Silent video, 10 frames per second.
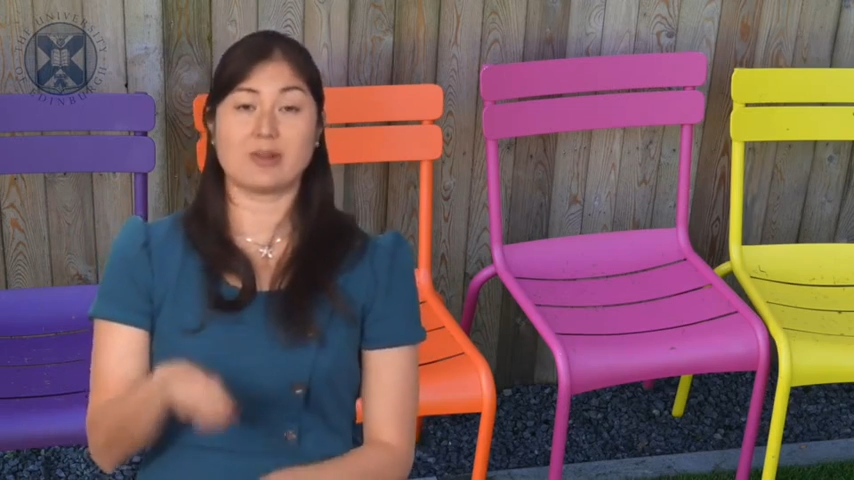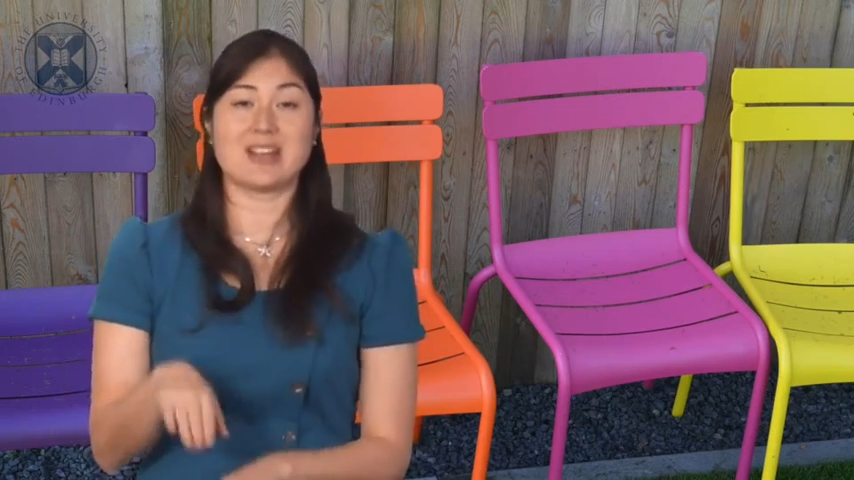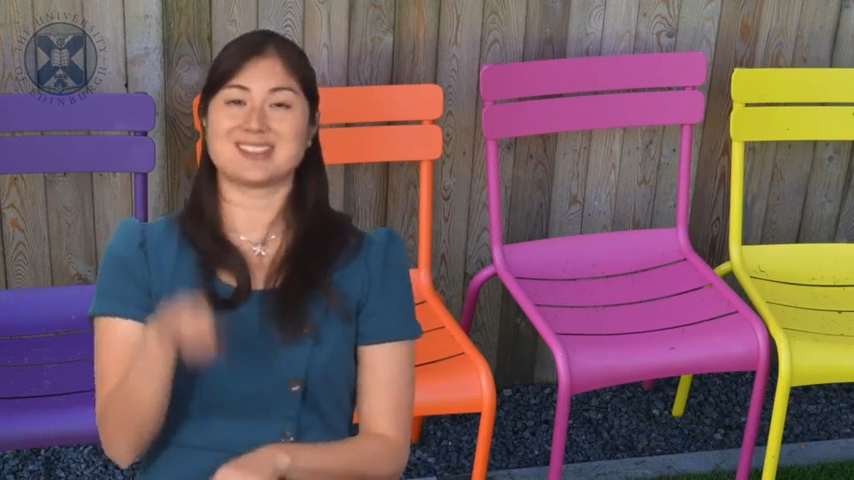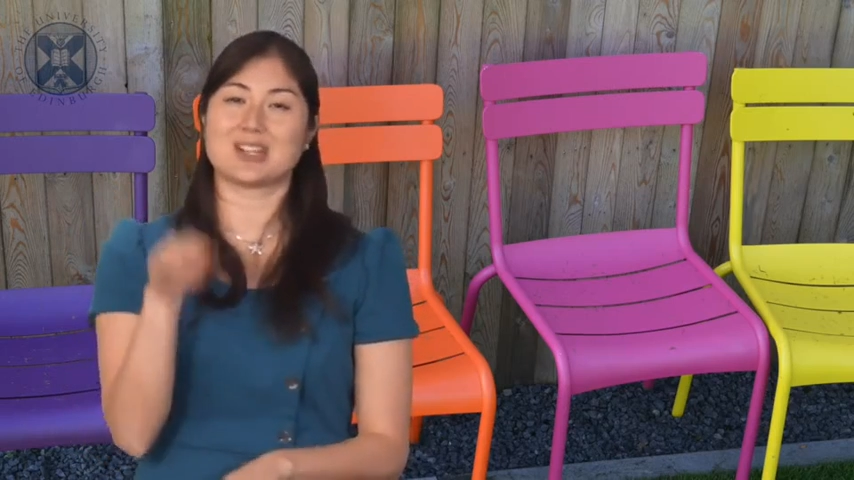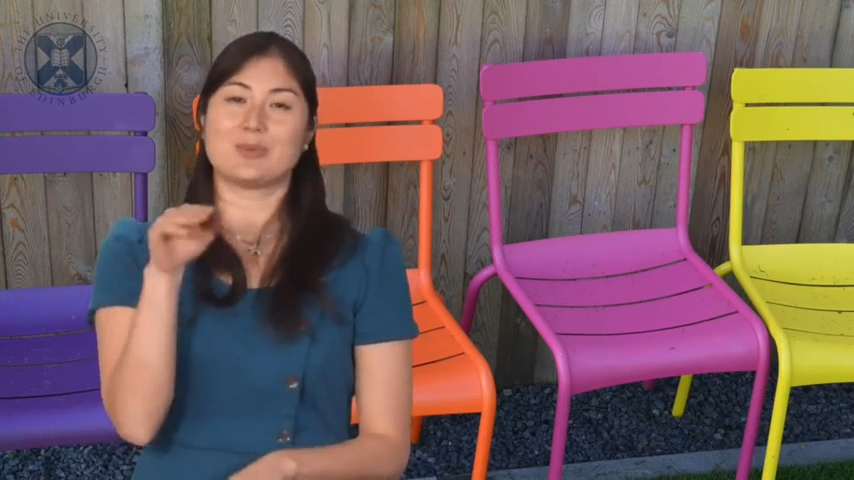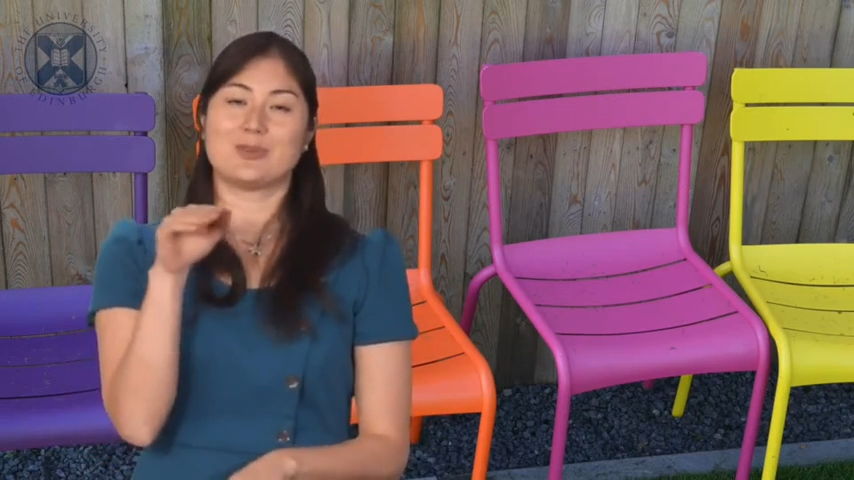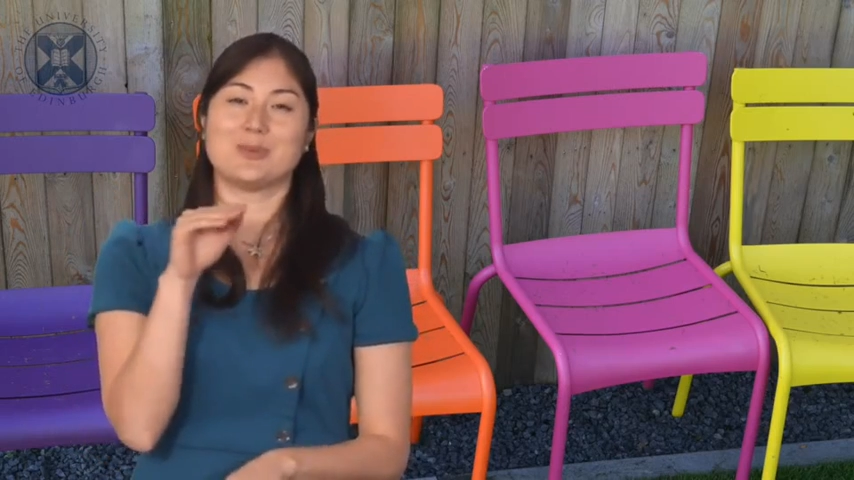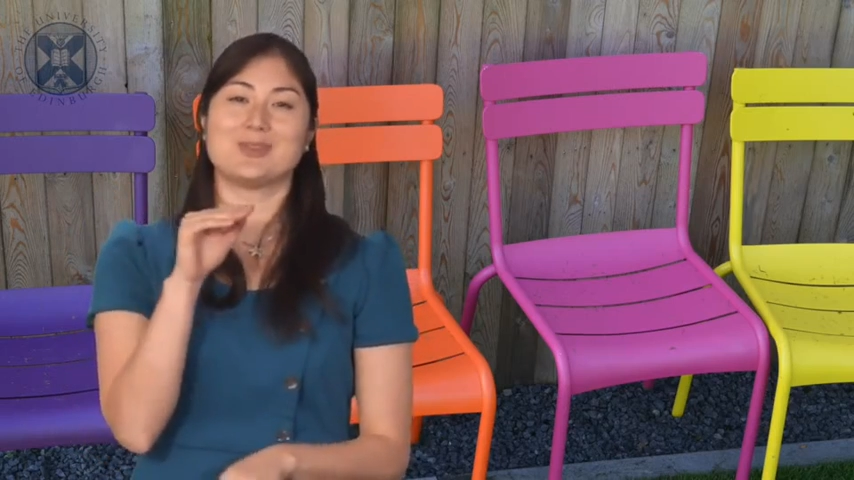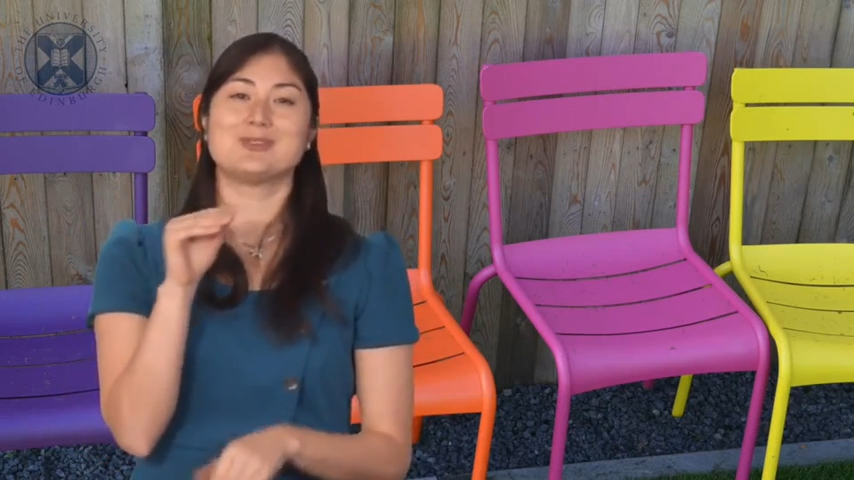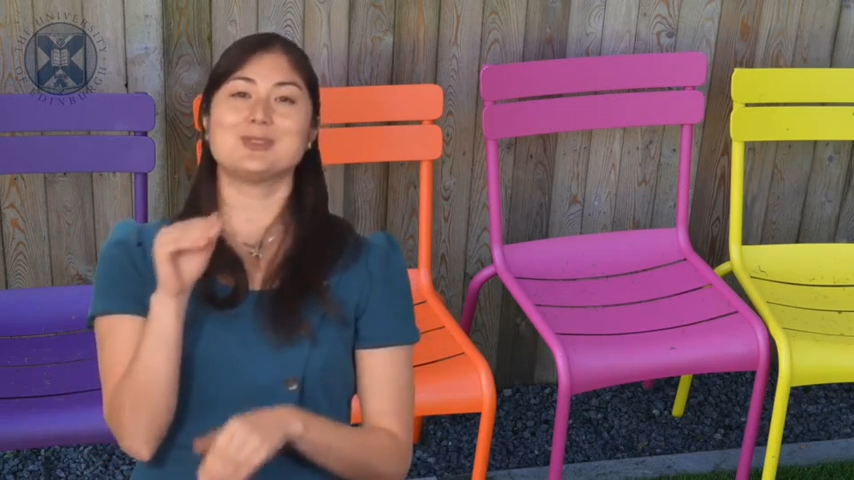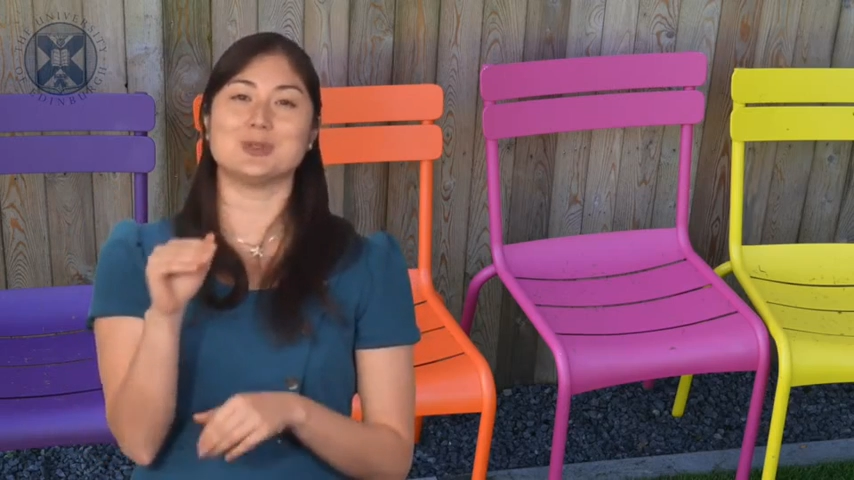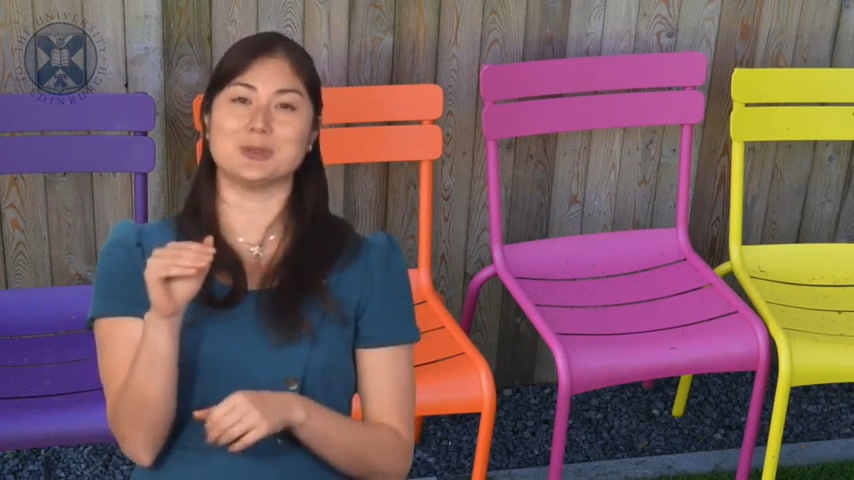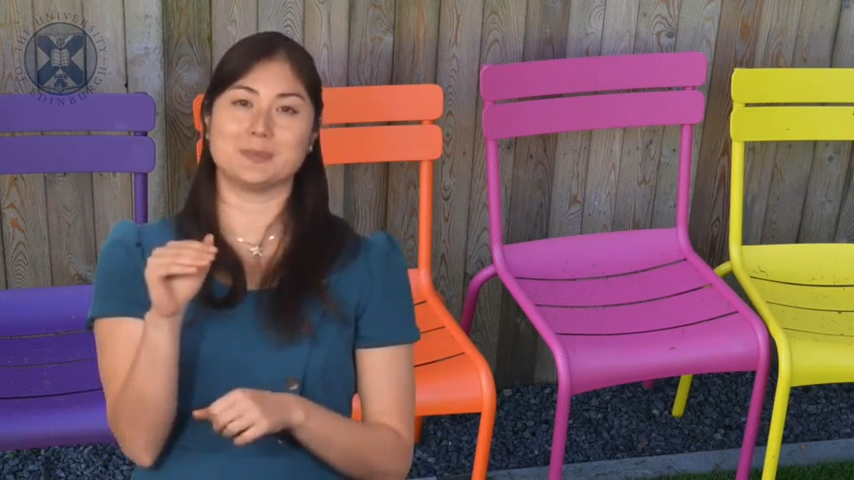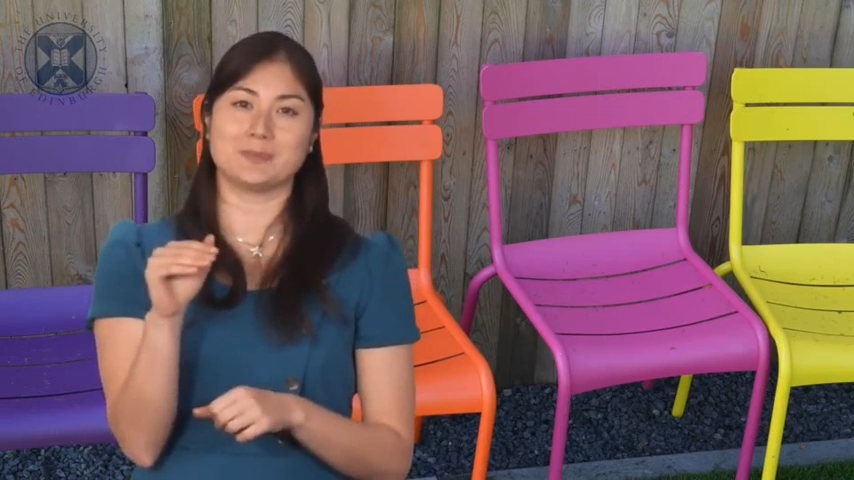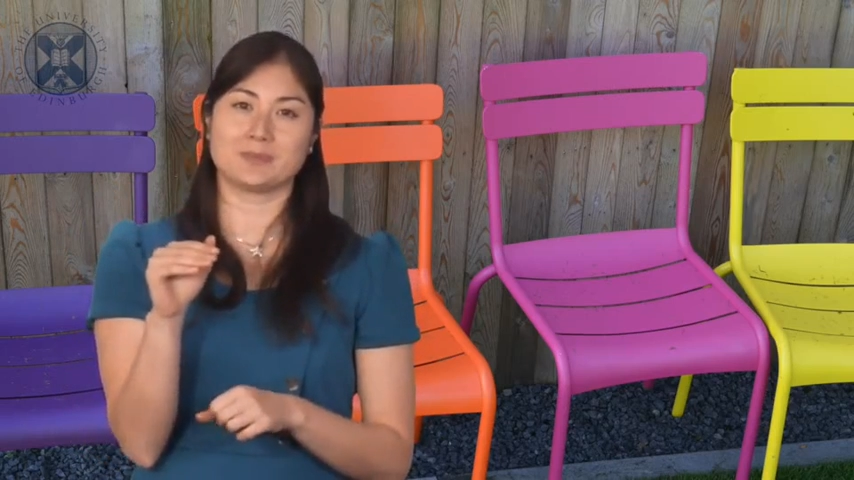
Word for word: we're raised up from the floor.